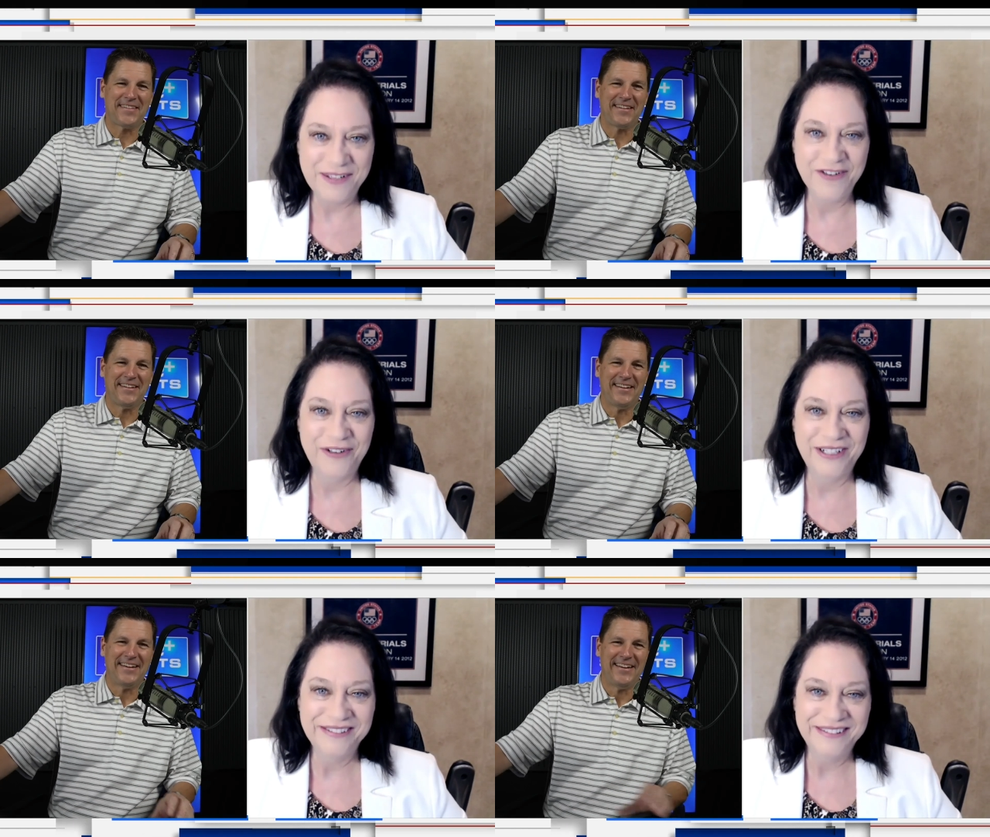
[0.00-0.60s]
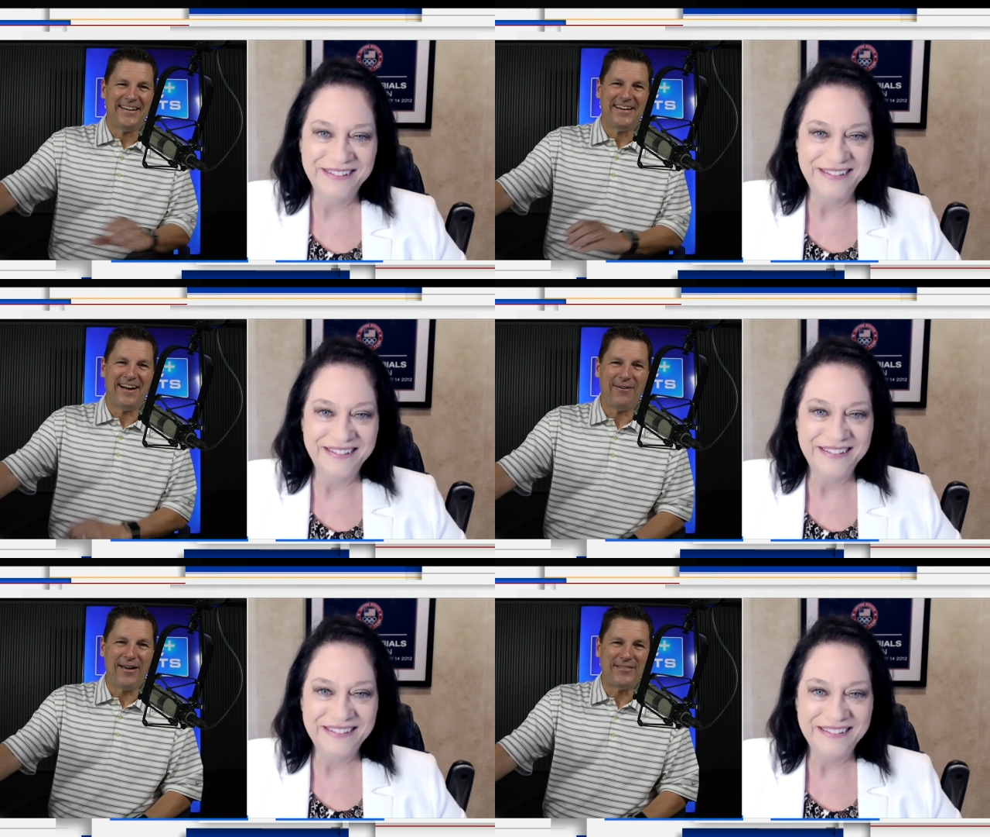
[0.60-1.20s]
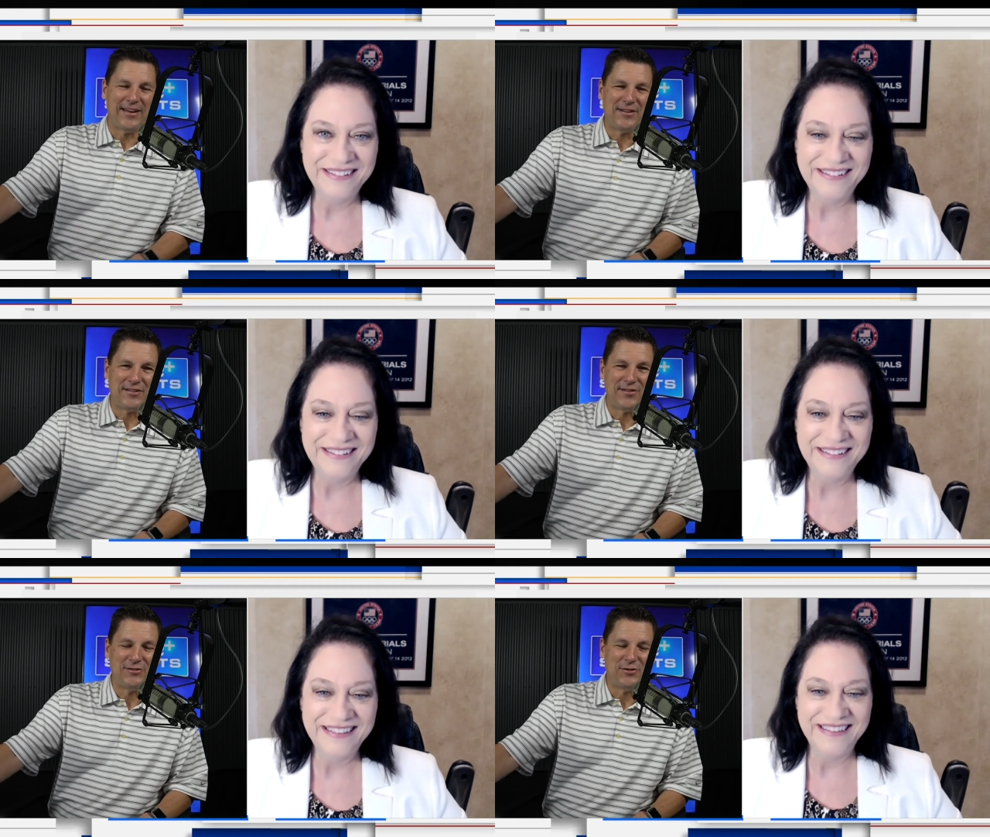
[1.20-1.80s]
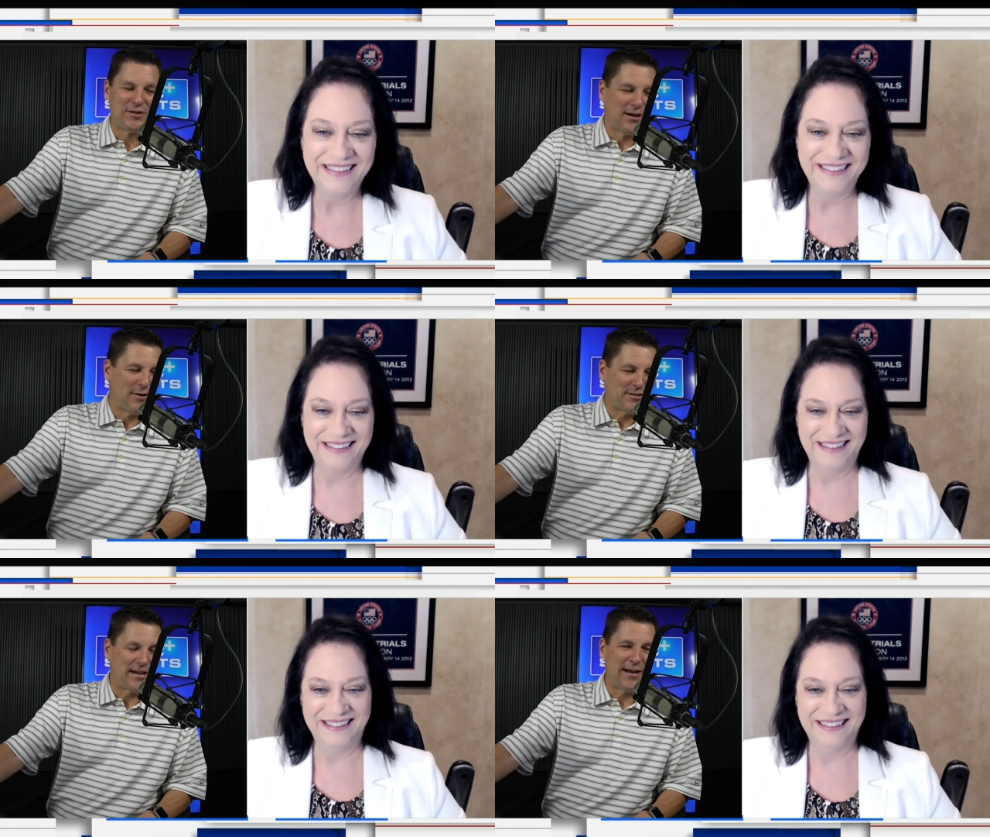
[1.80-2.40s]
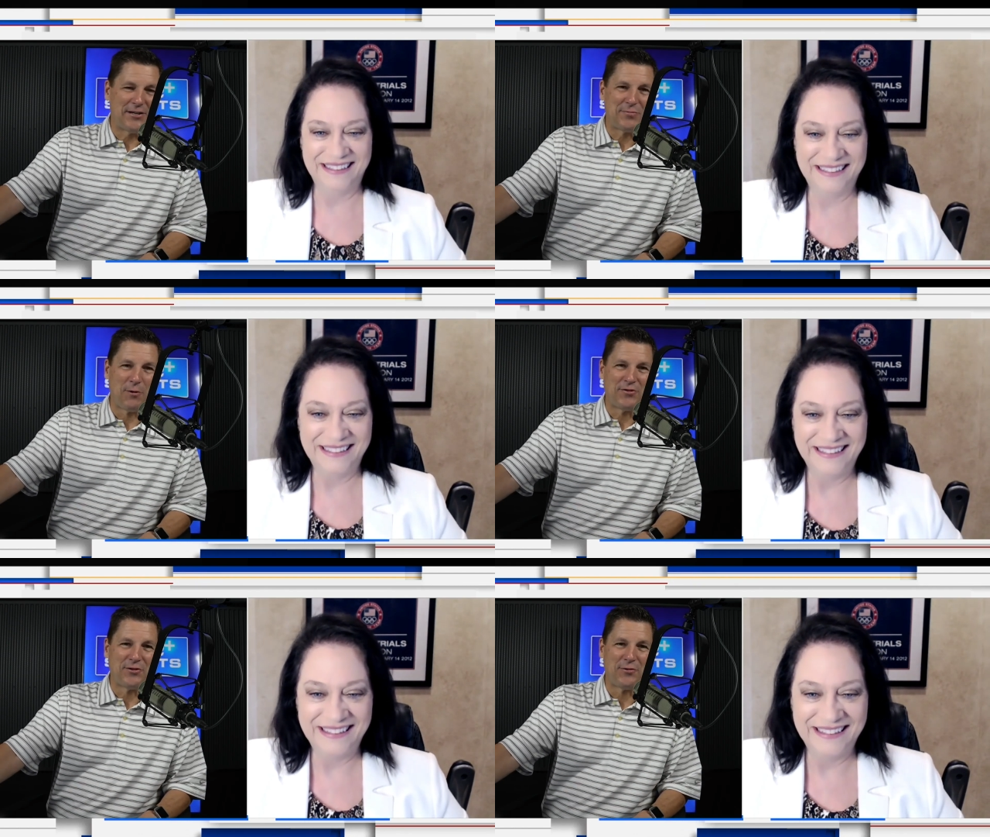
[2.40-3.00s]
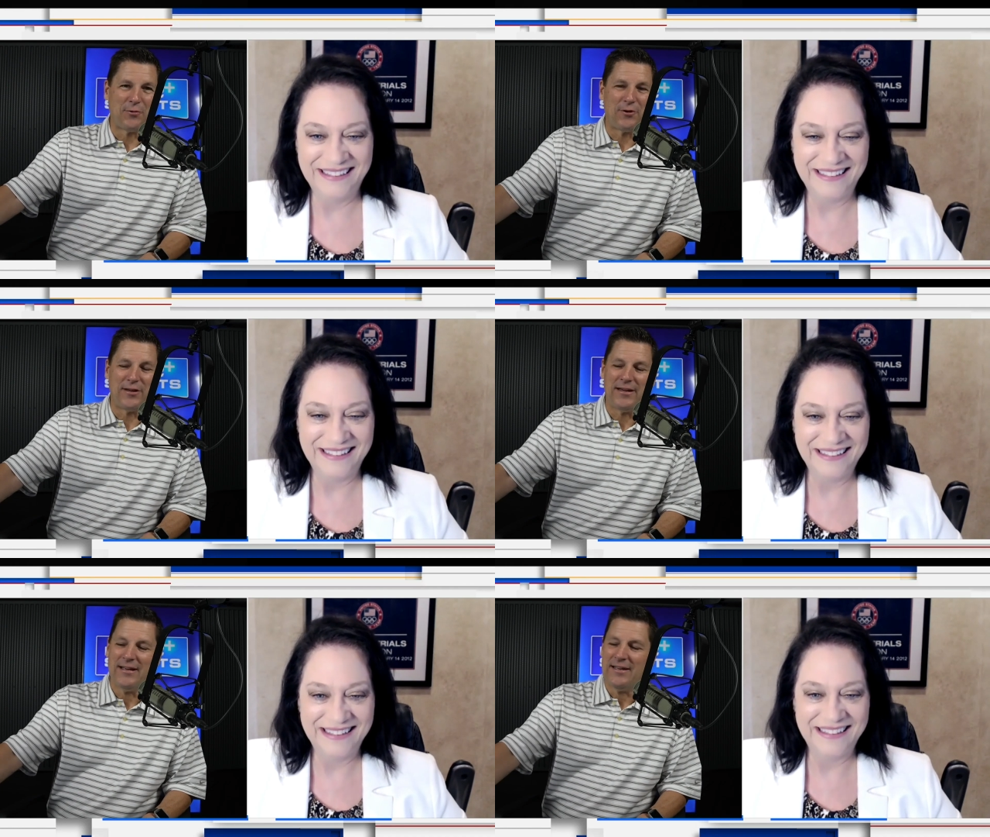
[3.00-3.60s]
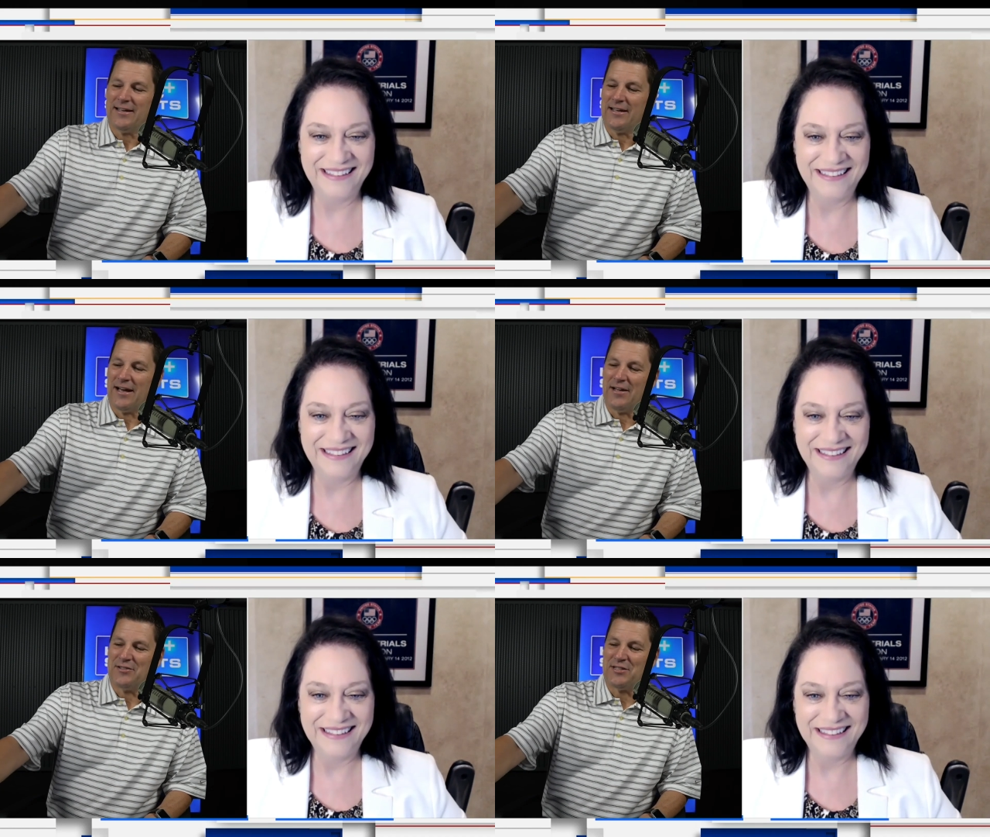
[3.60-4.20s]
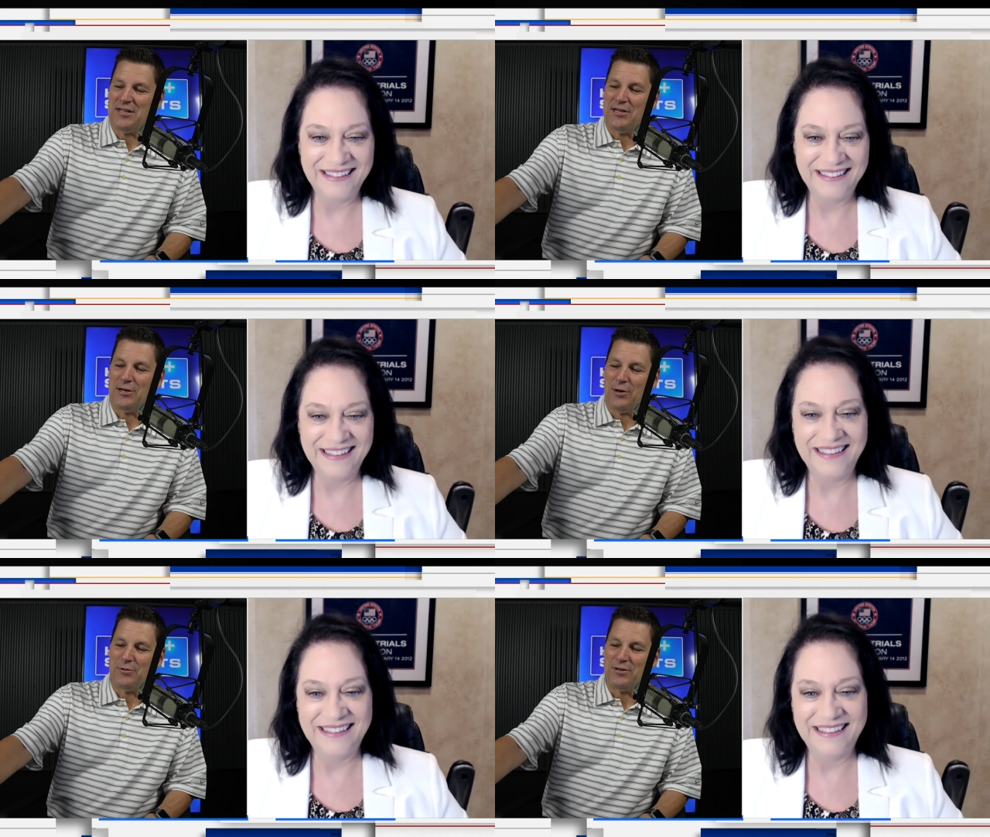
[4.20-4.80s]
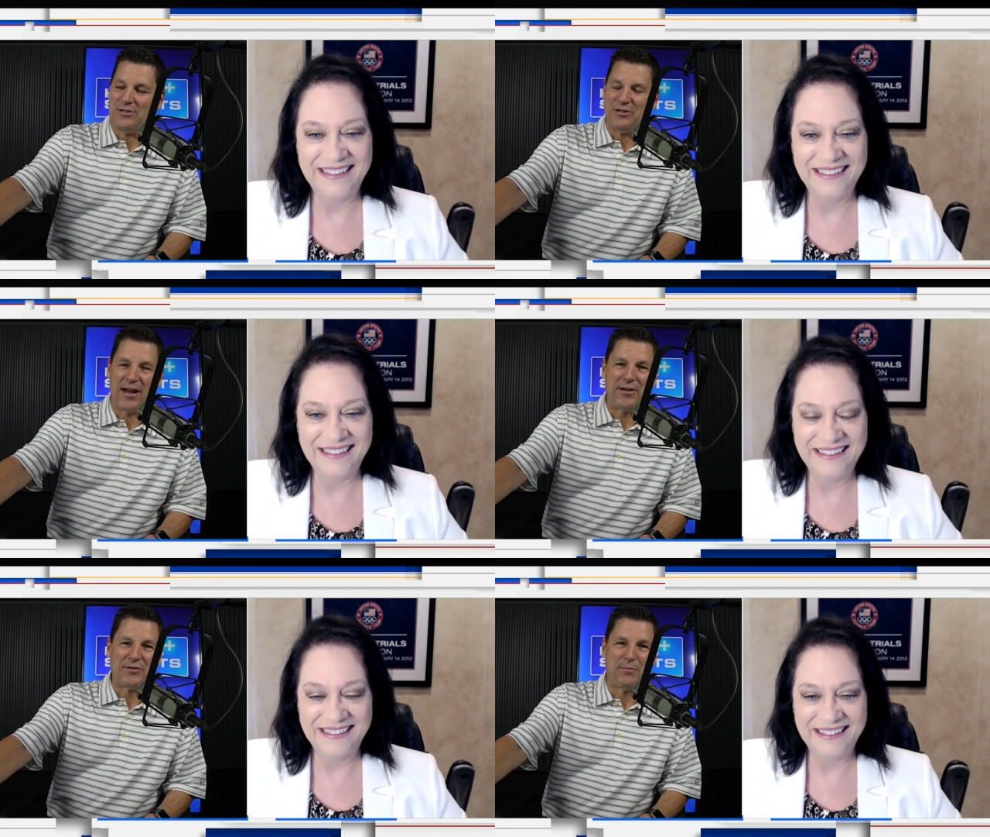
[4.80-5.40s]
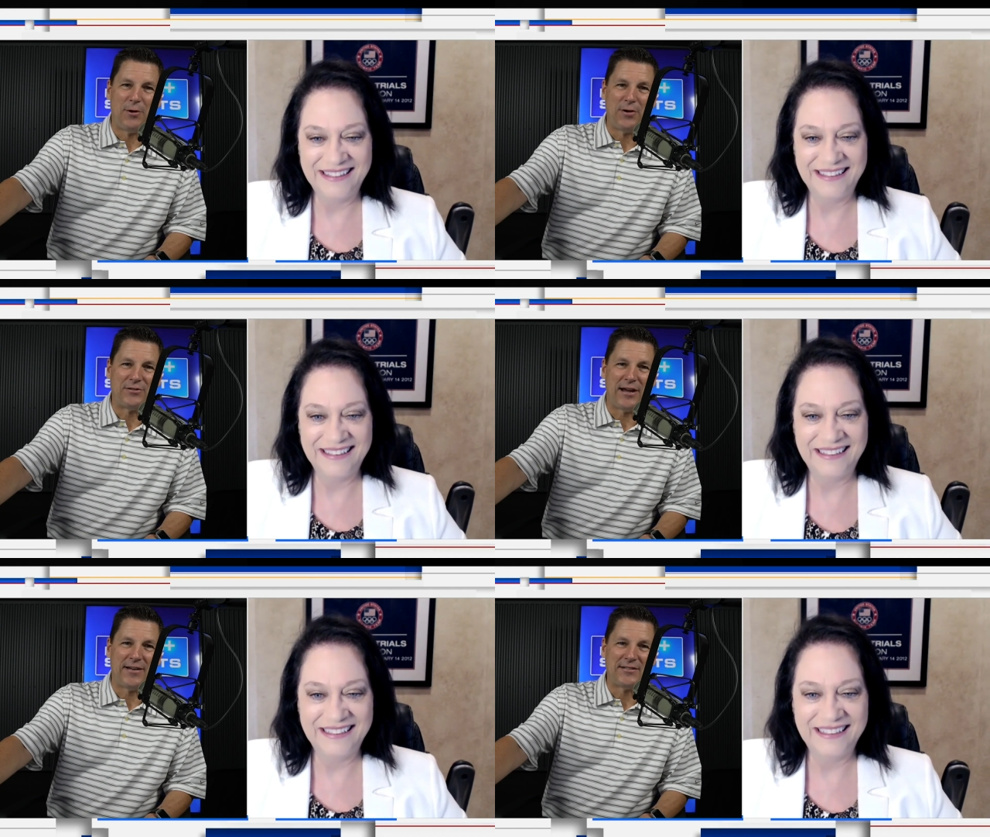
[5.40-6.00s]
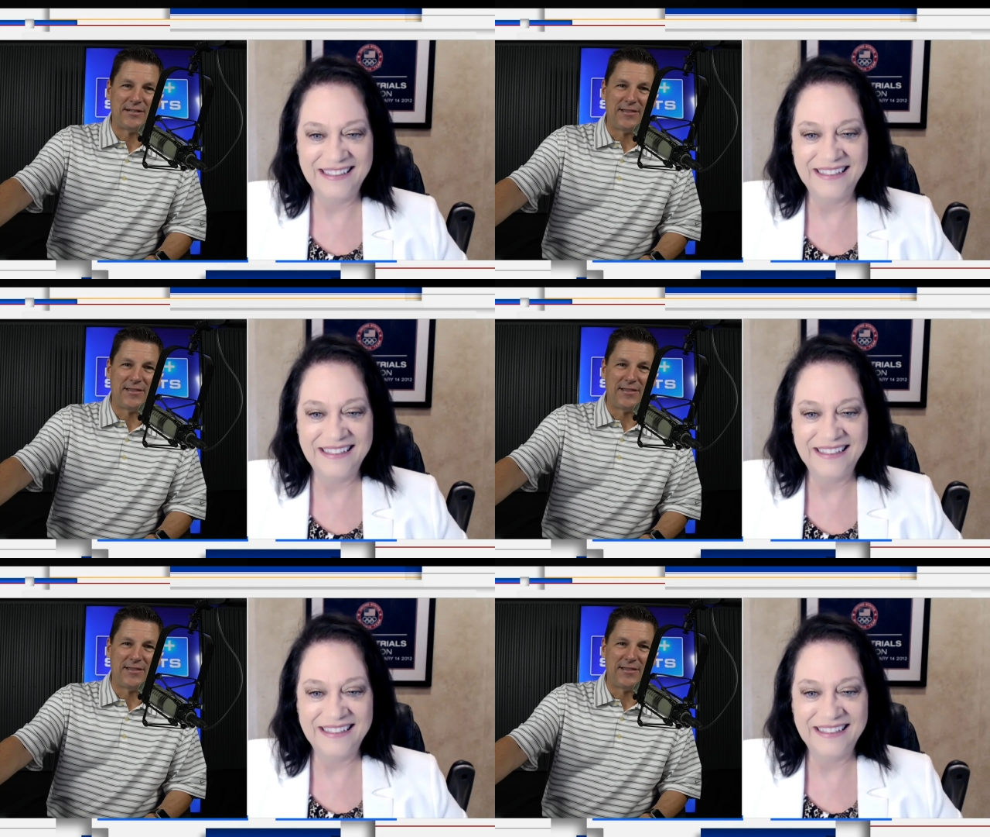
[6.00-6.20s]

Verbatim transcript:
Speaker 1: Sure. All right, that is Houston Harris County Sports Authority uh, CEO Janis Burke. Janice, again,